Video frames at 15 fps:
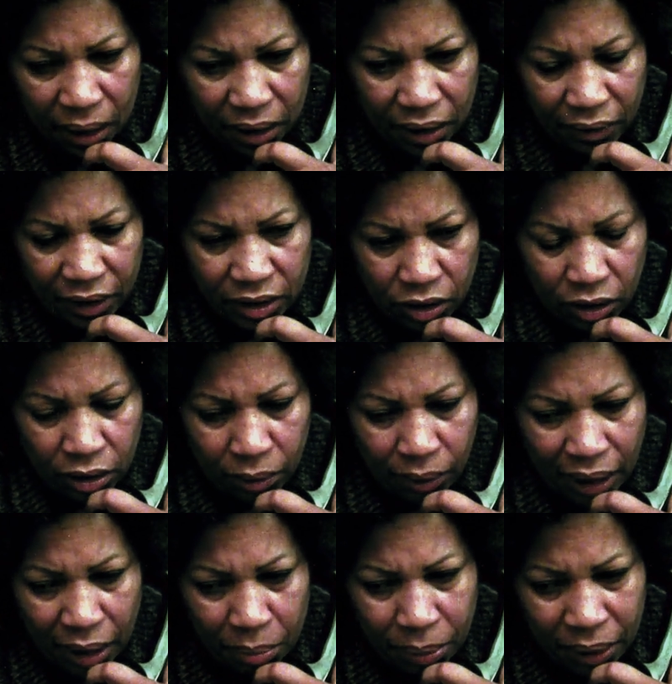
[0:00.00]
House,
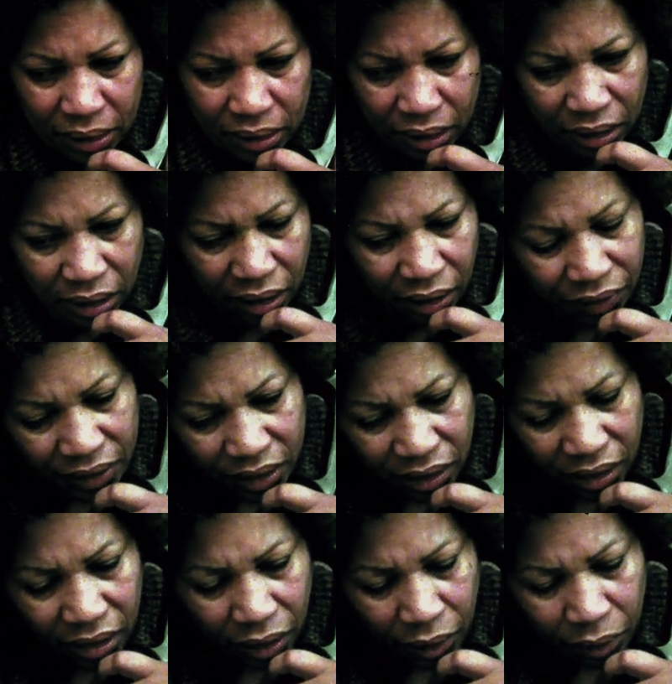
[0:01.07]
beginning in Syracuse as a